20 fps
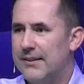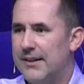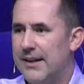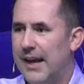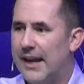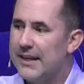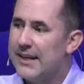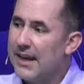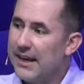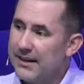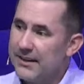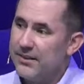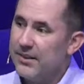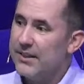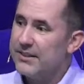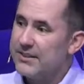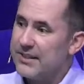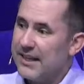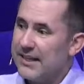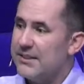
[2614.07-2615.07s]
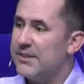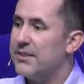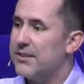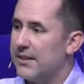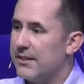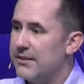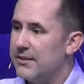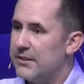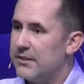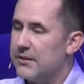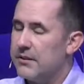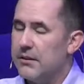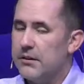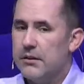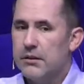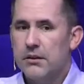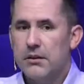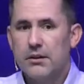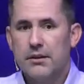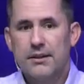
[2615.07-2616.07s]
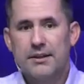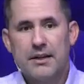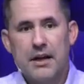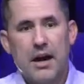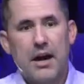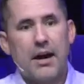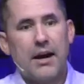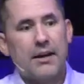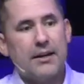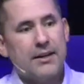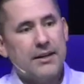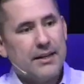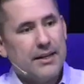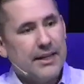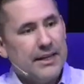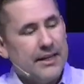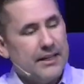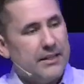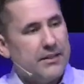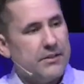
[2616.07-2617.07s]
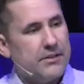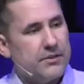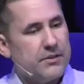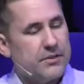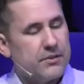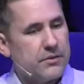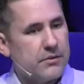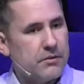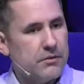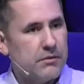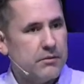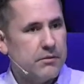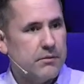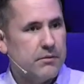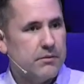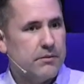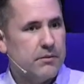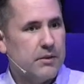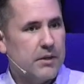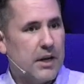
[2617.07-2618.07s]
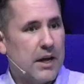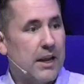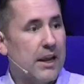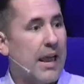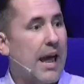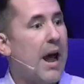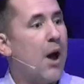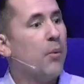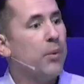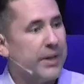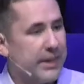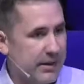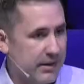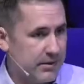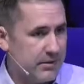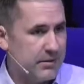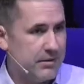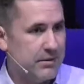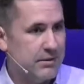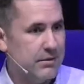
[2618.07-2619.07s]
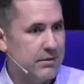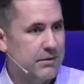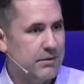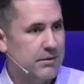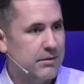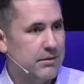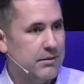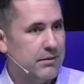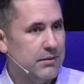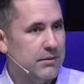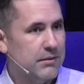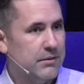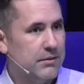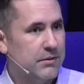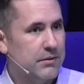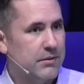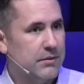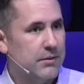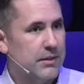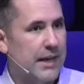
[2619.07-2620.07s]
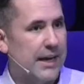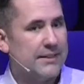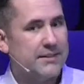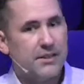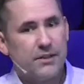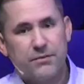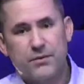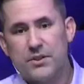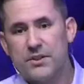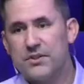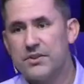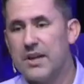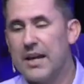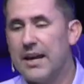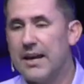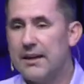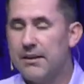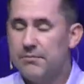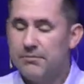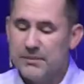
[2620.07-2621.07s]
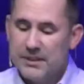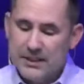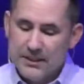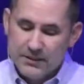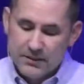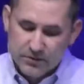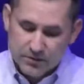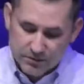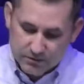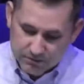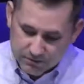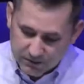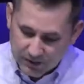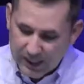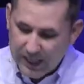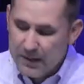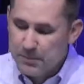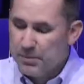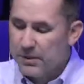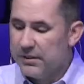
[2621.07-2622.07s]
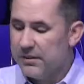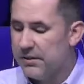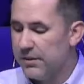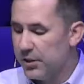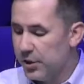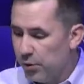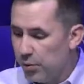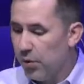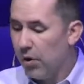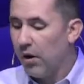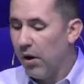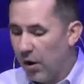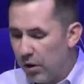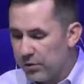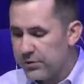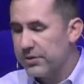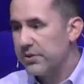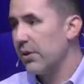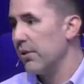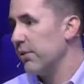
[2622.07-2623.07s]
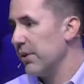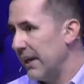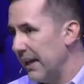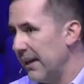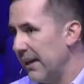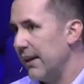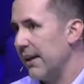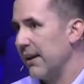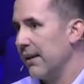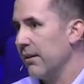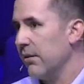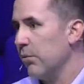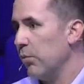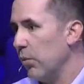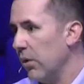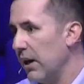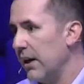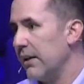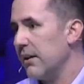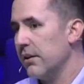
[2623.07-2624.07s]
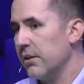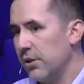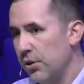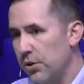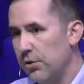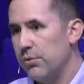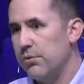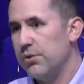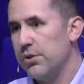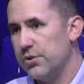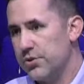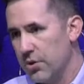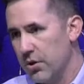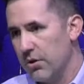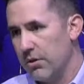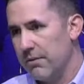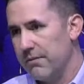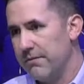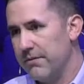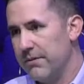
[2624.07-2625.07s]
And yet in this instance, God is allowing it, as if to say, Laban, you are also getting what you deserve.